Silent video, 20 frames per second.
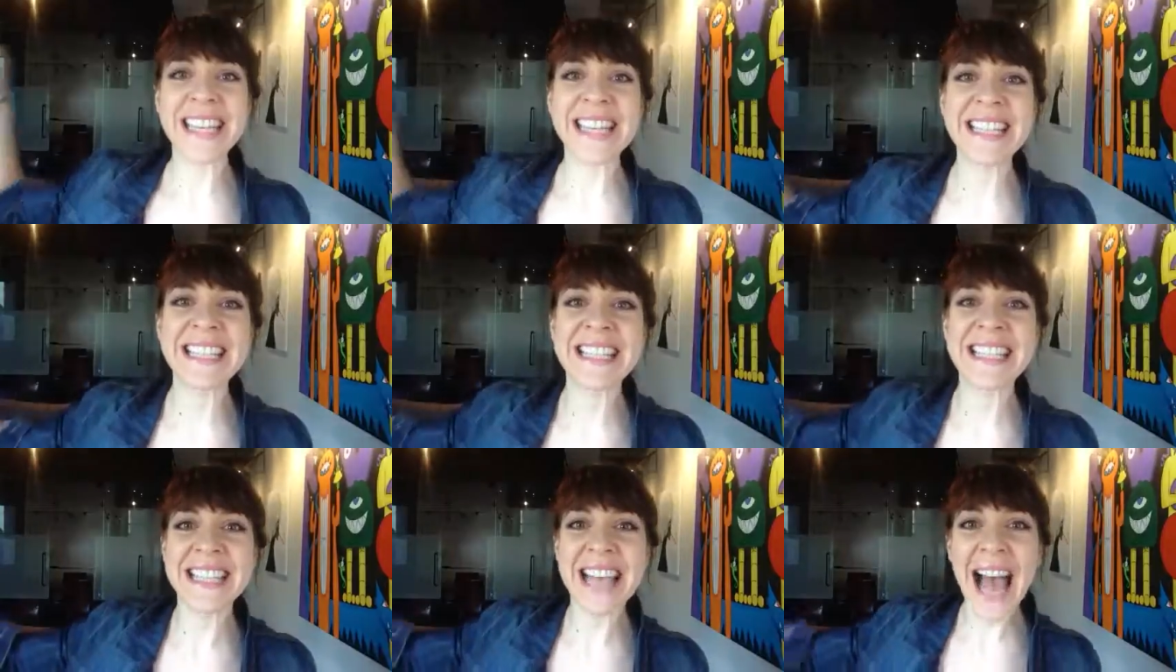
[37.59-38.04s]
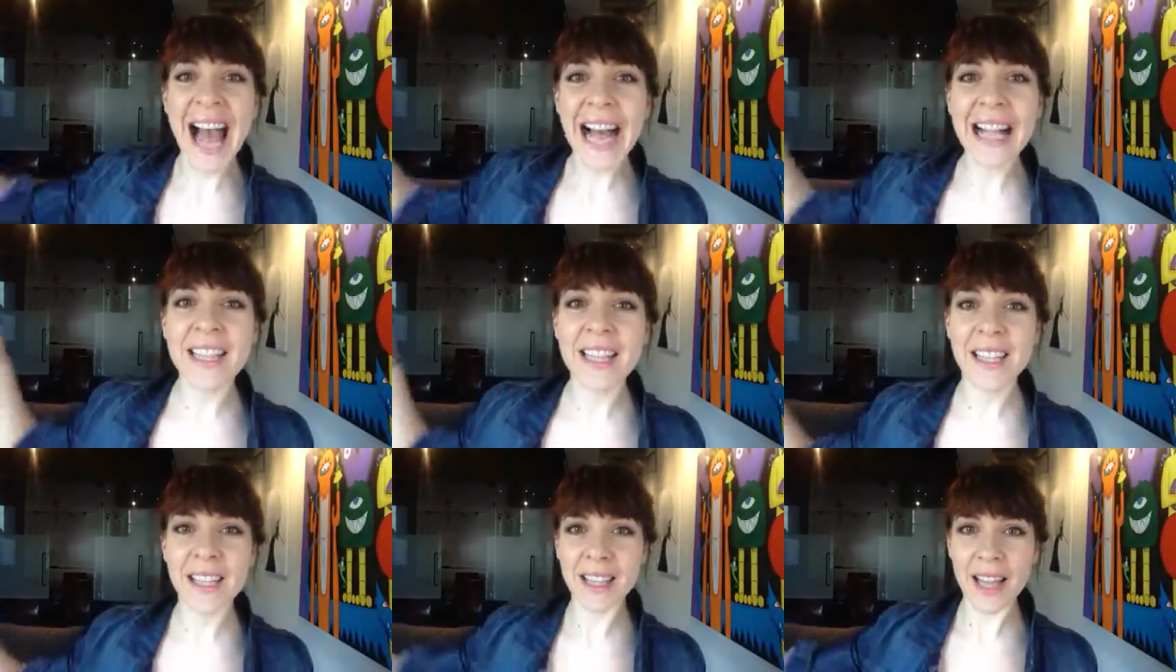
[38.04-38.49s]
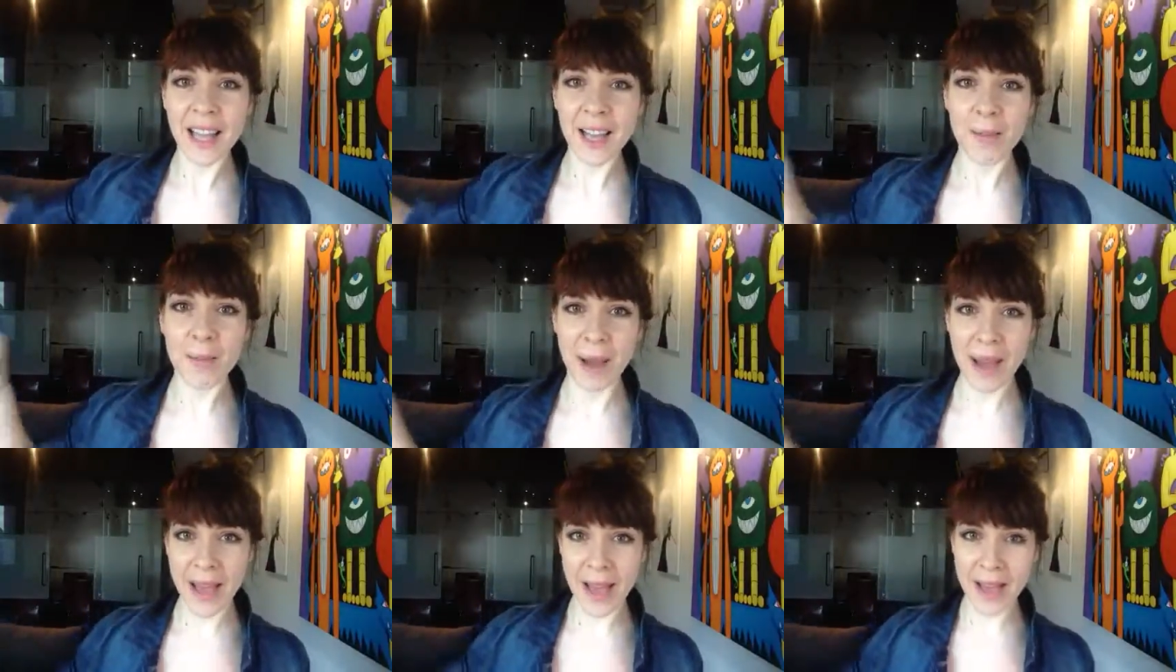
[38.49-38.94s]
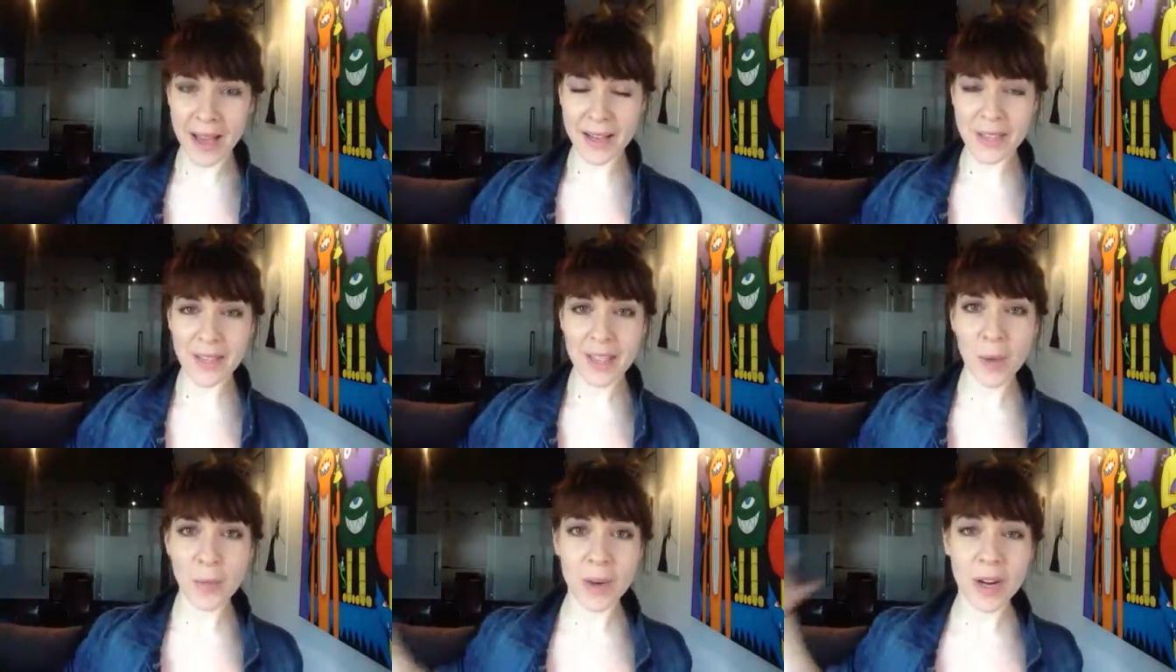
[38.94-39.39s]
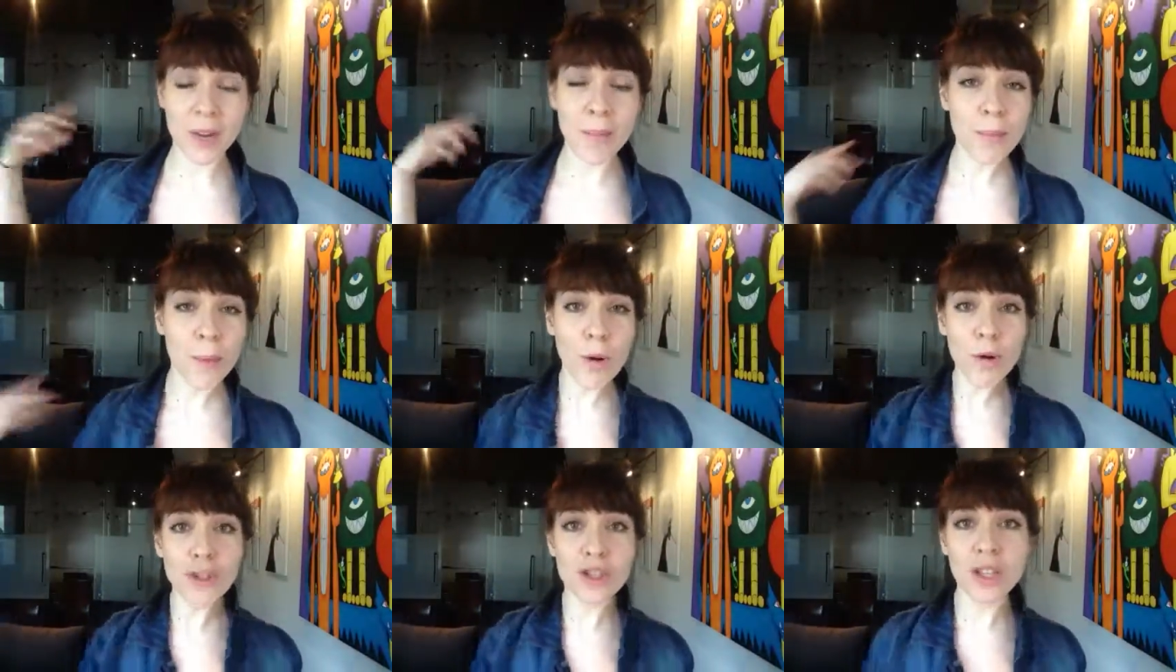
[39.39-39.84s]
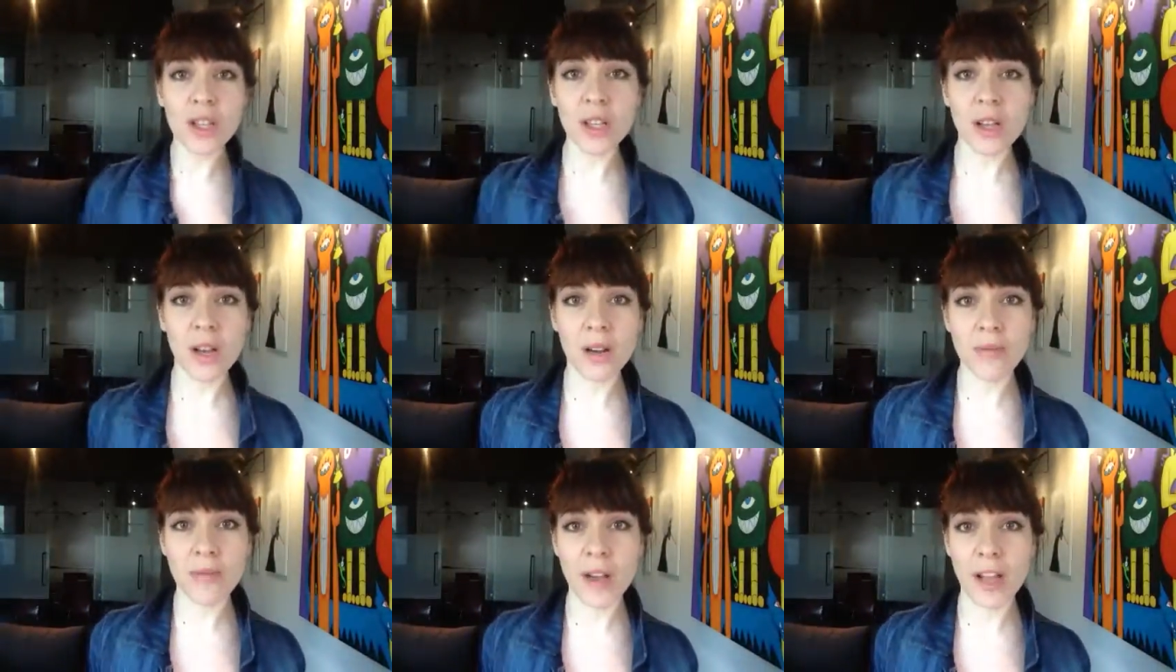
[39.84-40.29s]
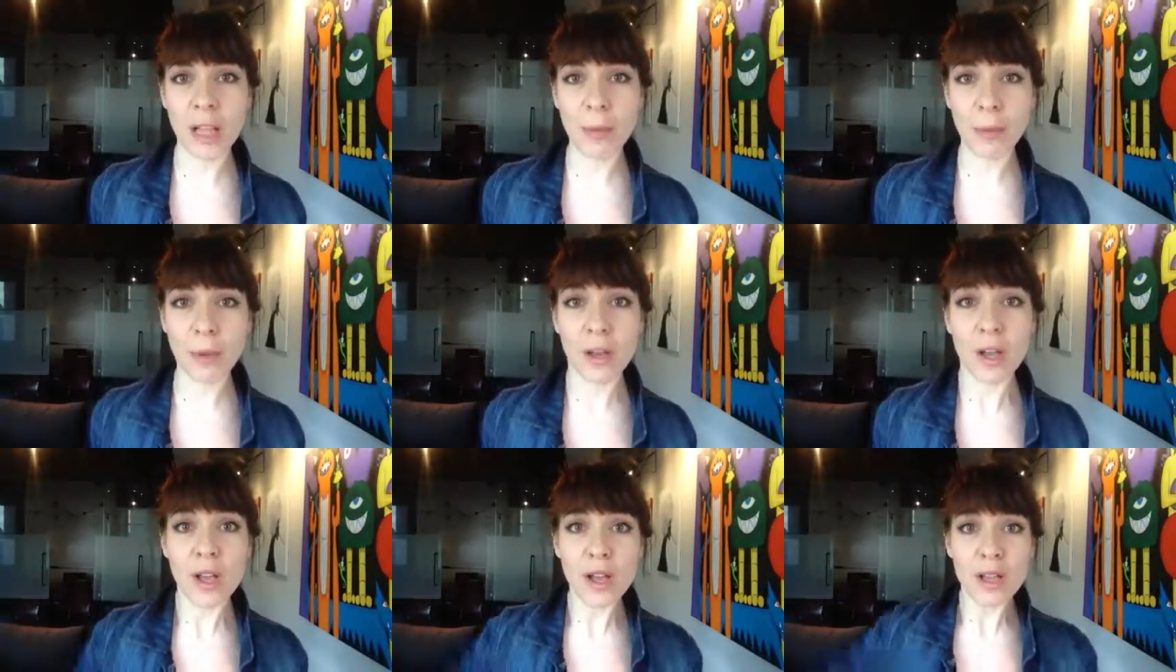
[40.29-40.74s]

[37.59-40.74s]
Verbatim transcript: exactly like my ex, someone emotionally unavailable,